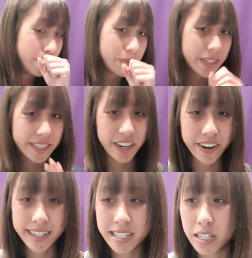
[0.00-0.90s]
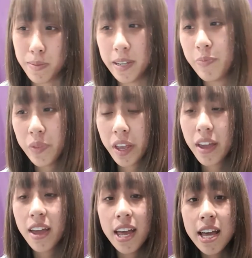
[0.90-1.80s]
Sorry, excuse me.
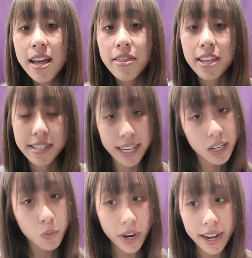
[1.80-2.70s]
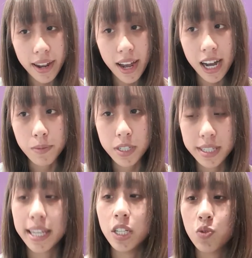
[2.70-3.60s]
The second way to
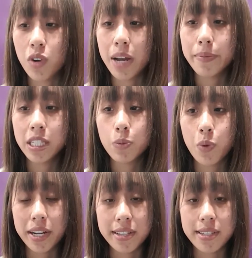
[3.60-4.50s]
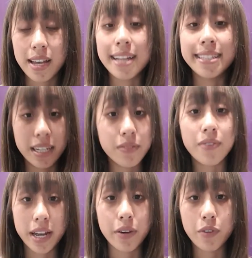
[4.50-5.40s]
teach rhyme is to practice
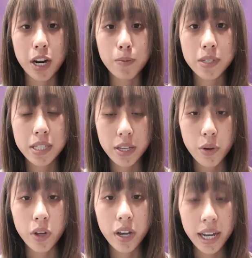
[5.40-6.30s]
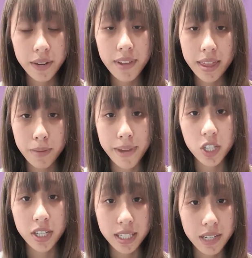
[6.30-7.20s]
identifying rhymes. So kind of like the
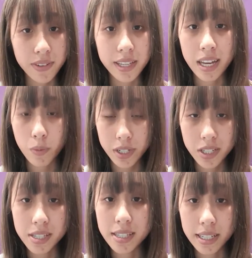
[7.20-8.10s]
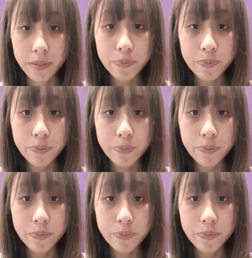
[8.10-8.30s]
matching activity that we just did.